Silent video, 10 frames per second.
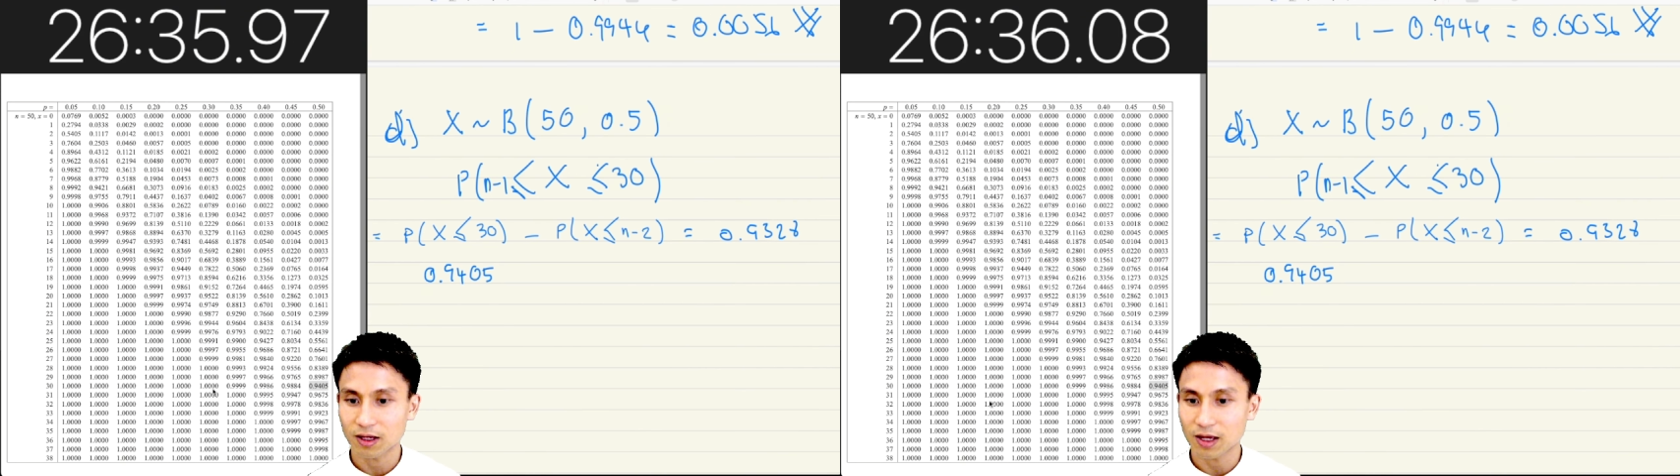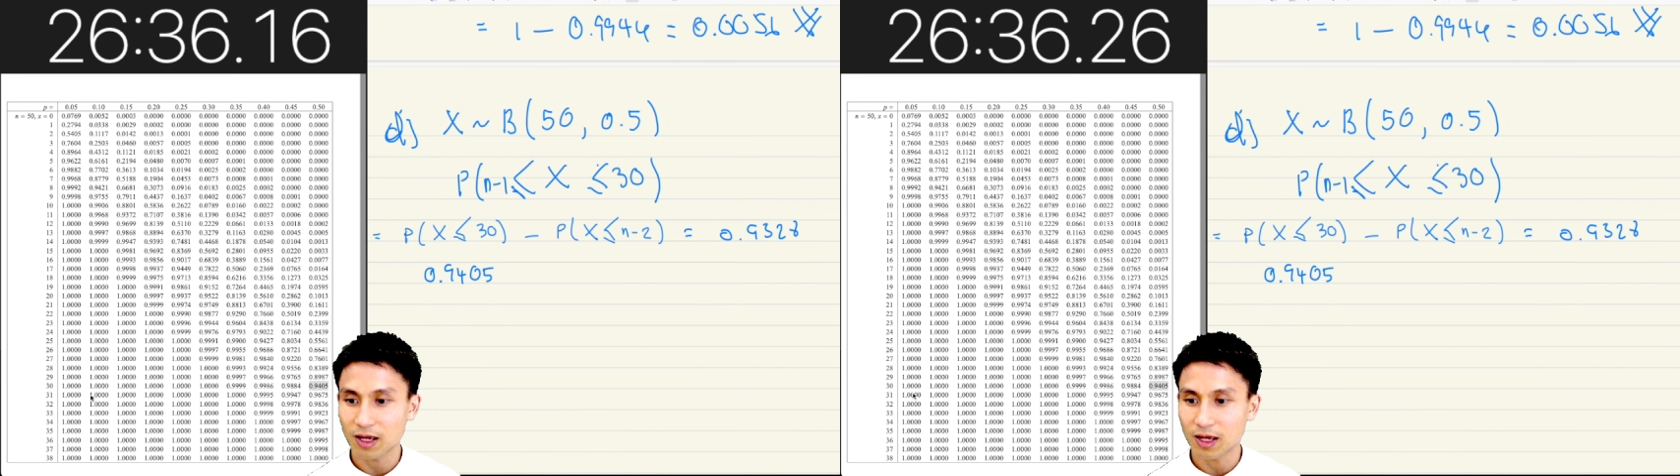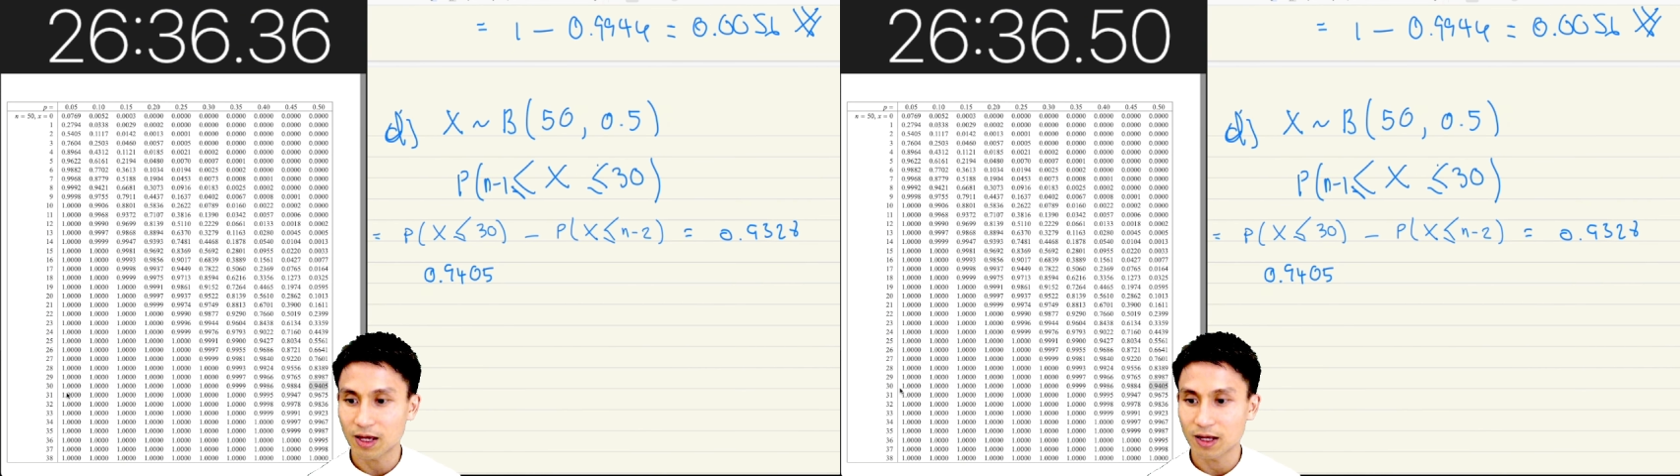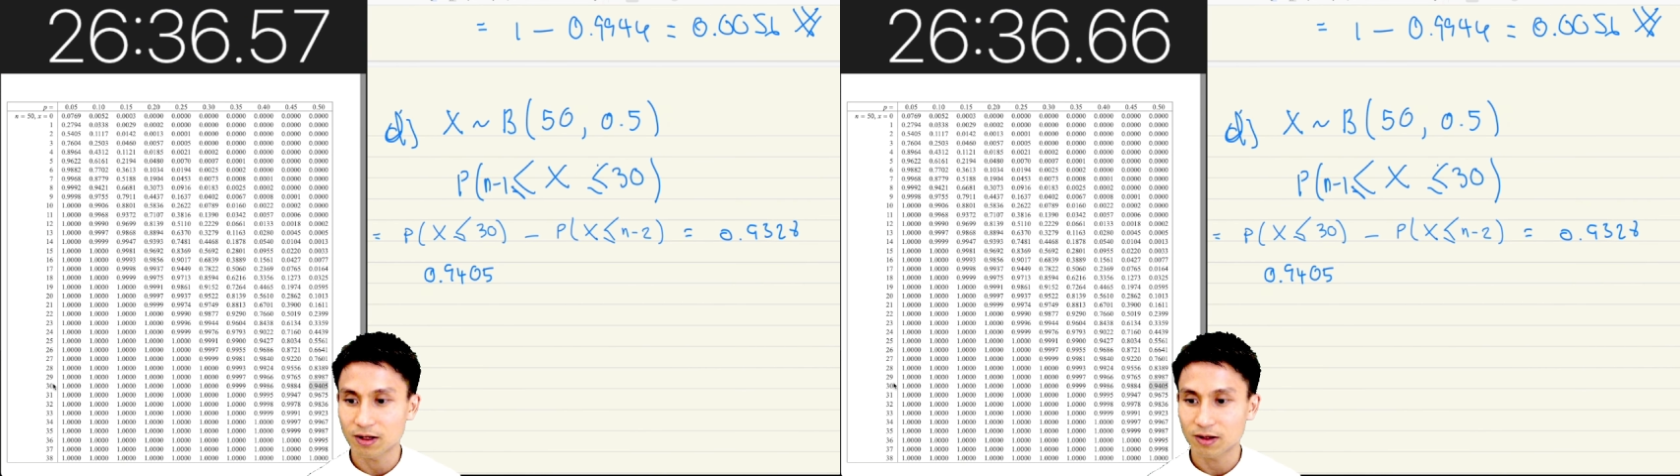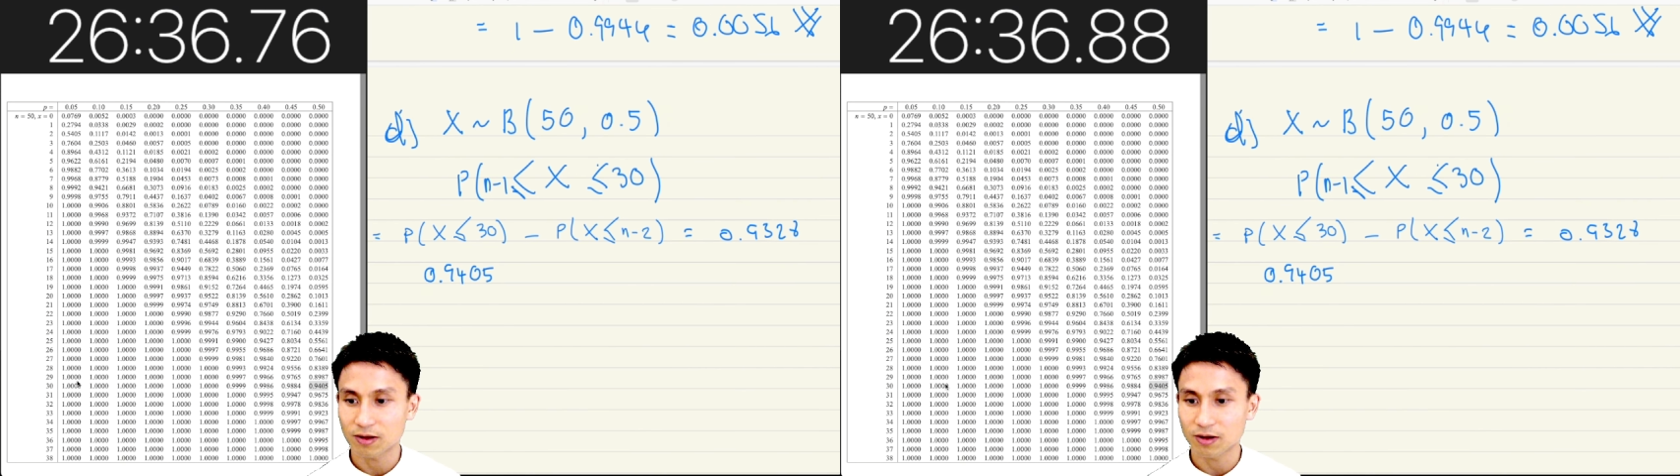
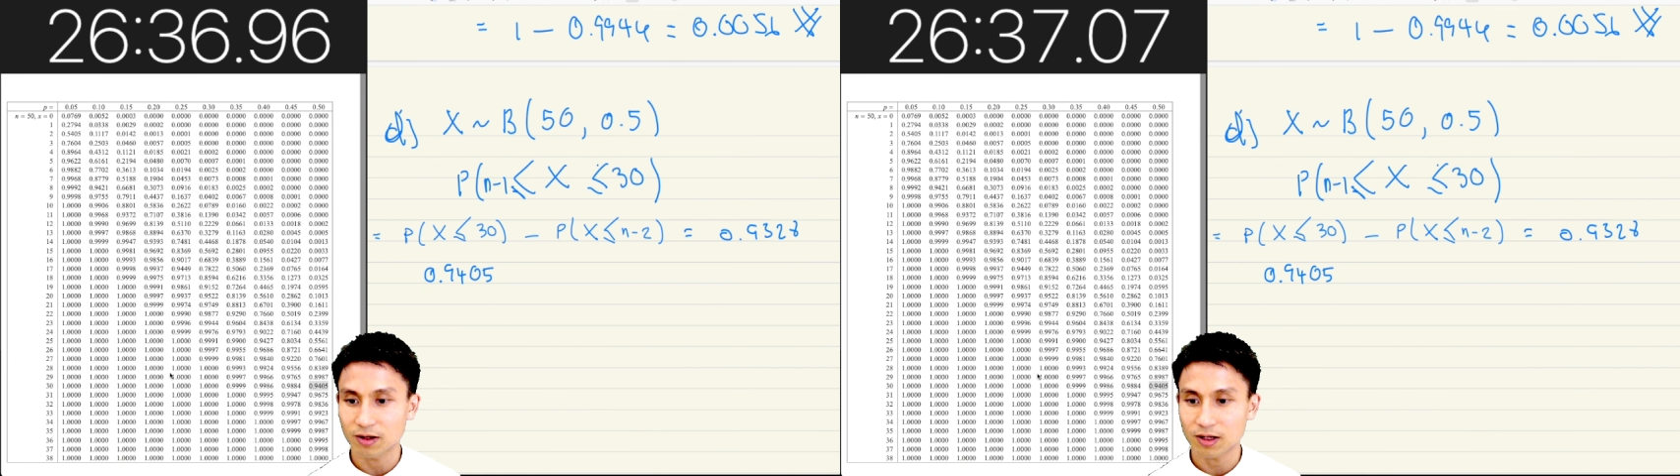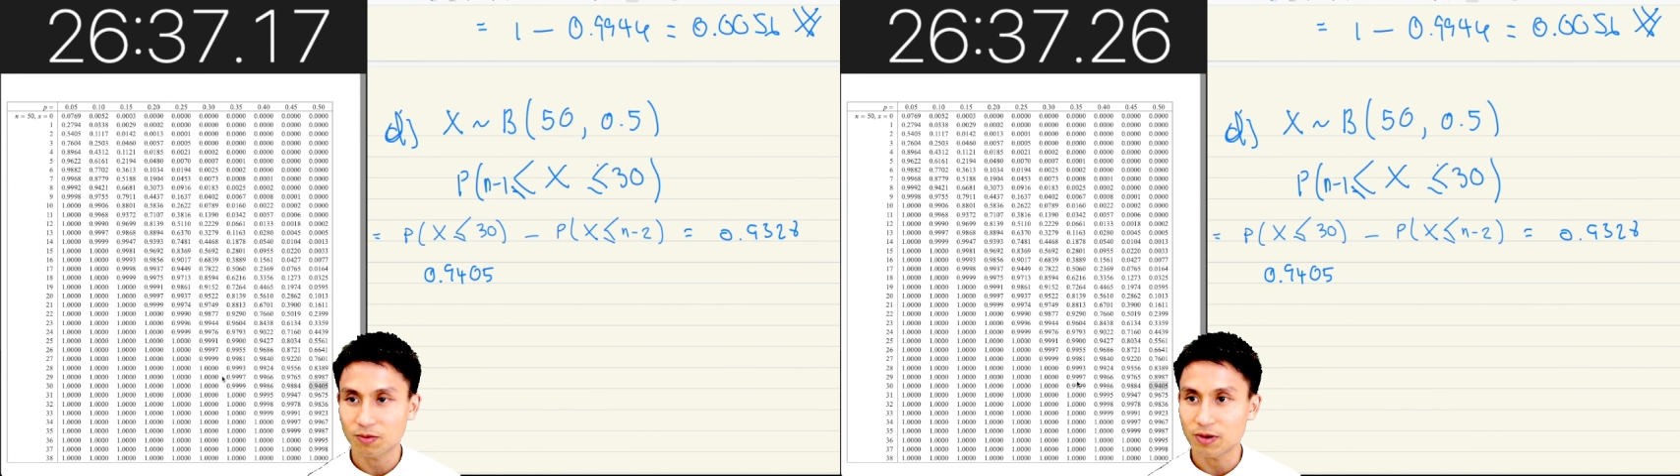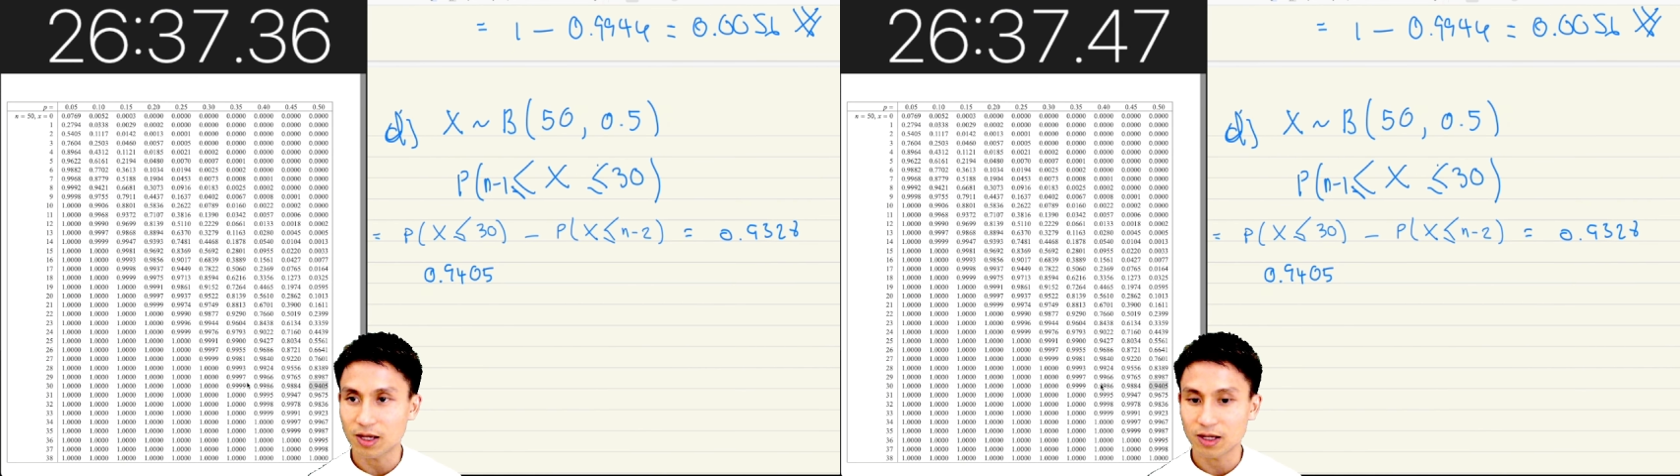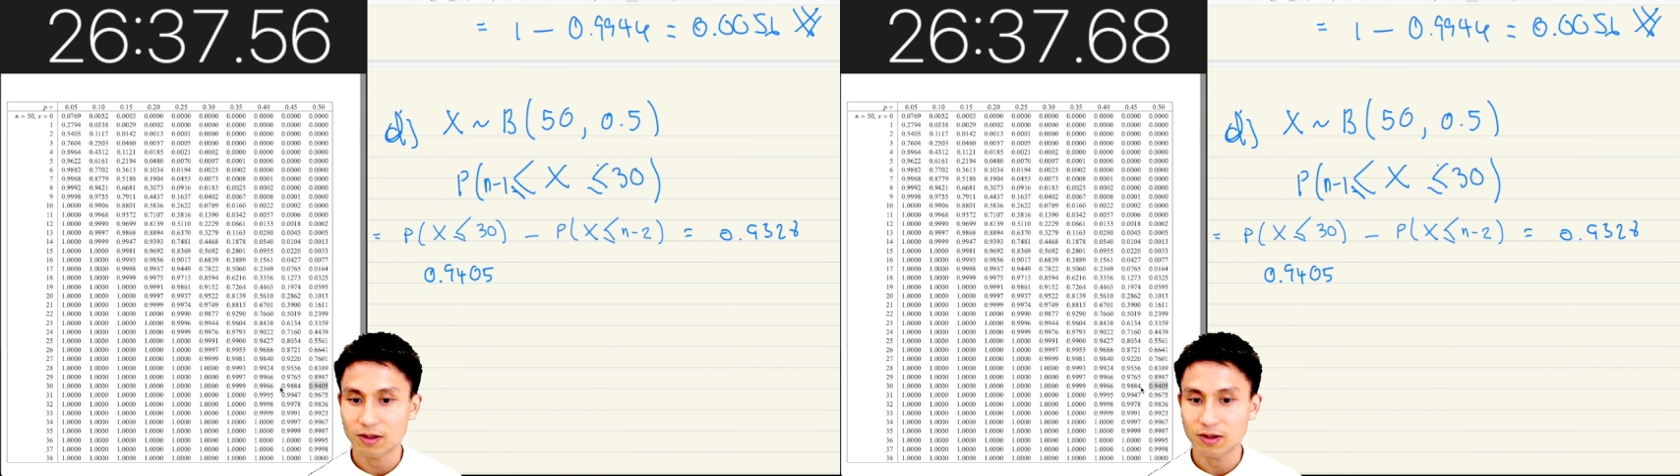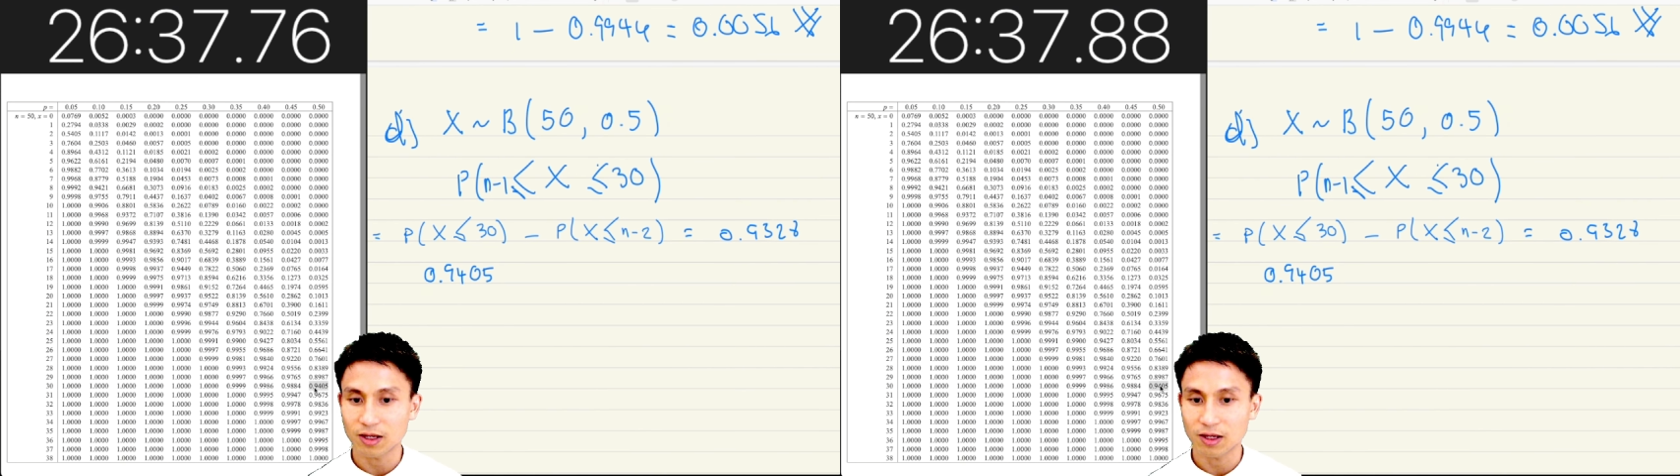and 30 being
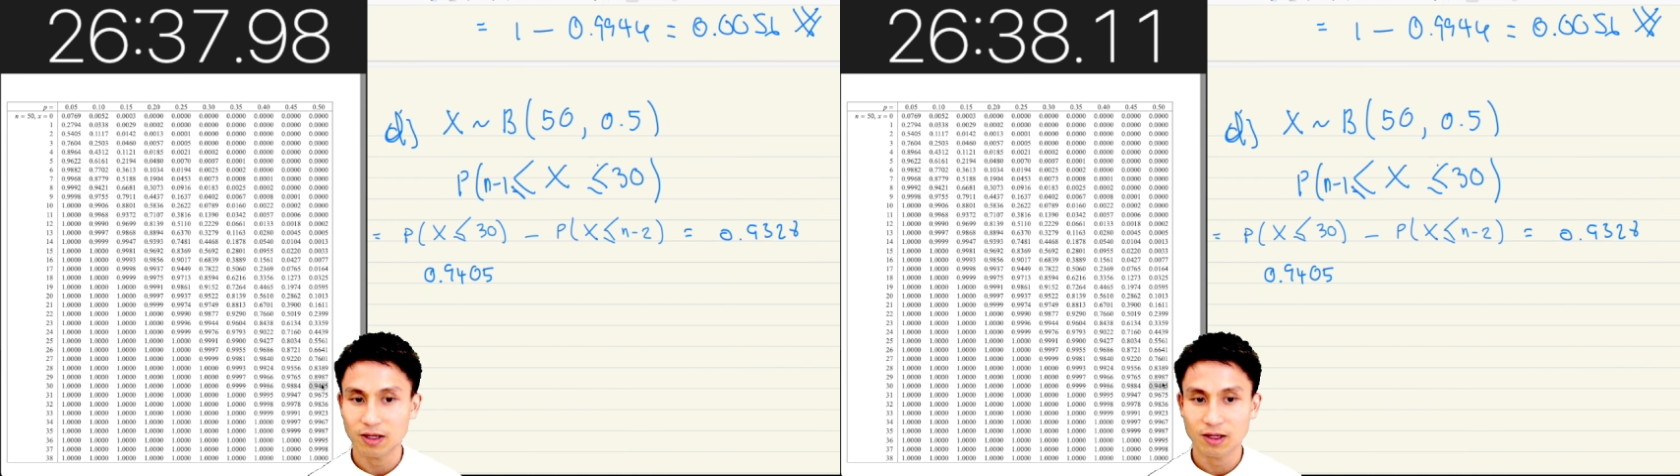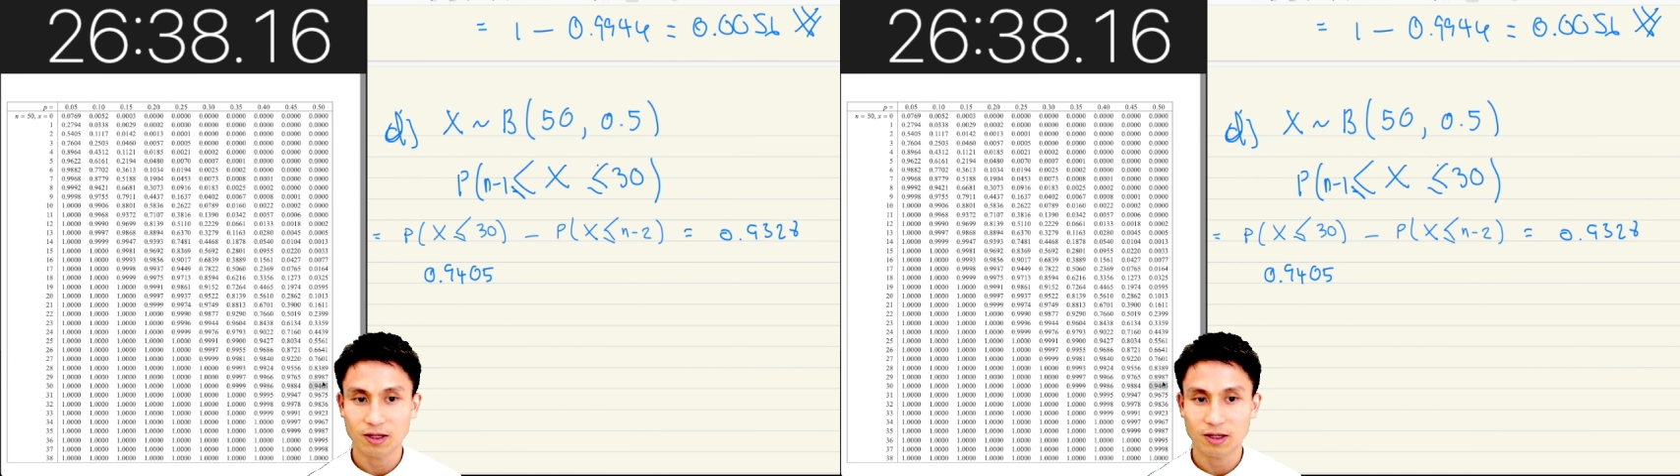the,